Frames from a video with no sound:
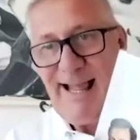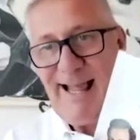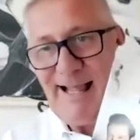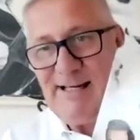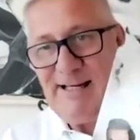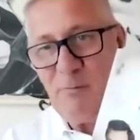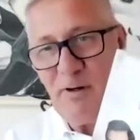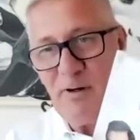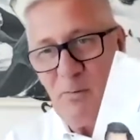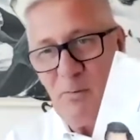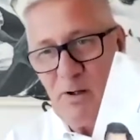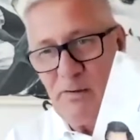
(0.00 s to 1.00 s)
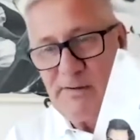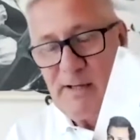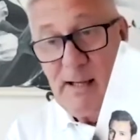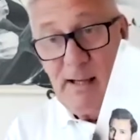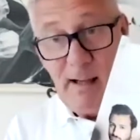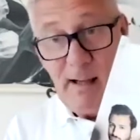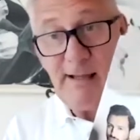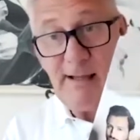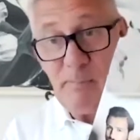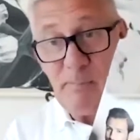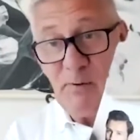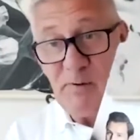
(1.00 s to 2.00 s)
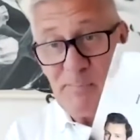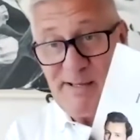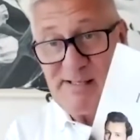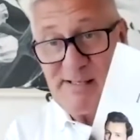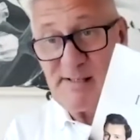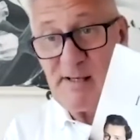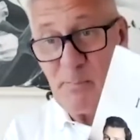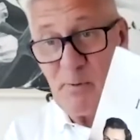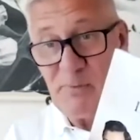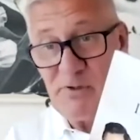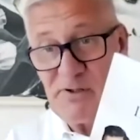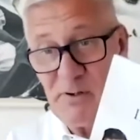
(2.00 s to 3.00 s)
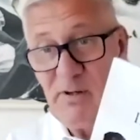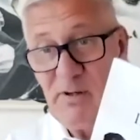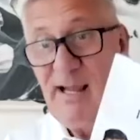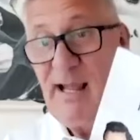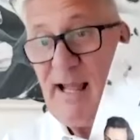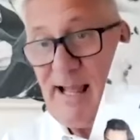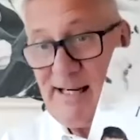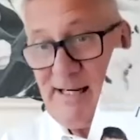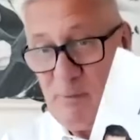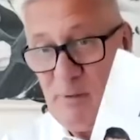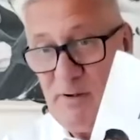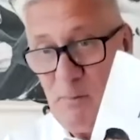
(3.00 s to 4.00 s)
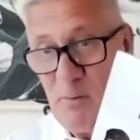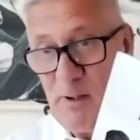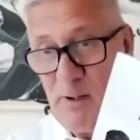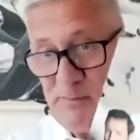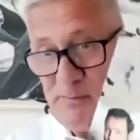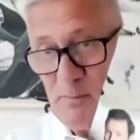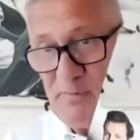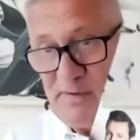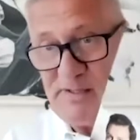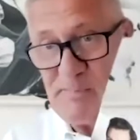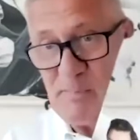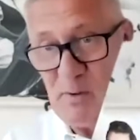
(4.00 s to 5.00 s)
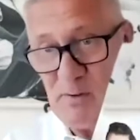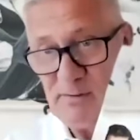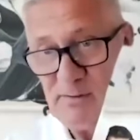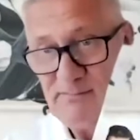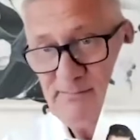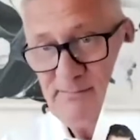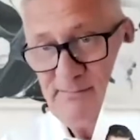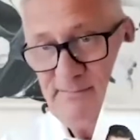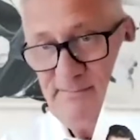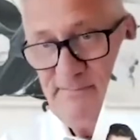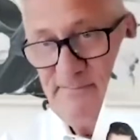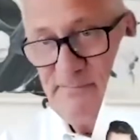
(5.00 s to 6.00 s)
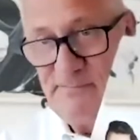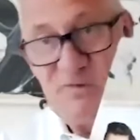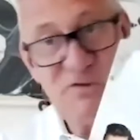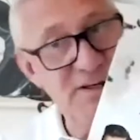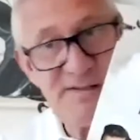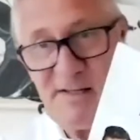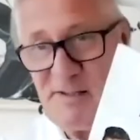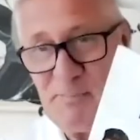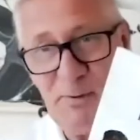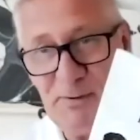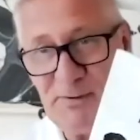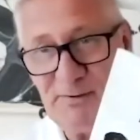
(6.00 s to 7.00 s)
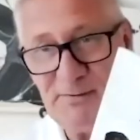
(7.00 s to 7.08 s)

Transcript: anywhere in the world. I could build a business, I promise you, anywhere in the world with this book. Just this book.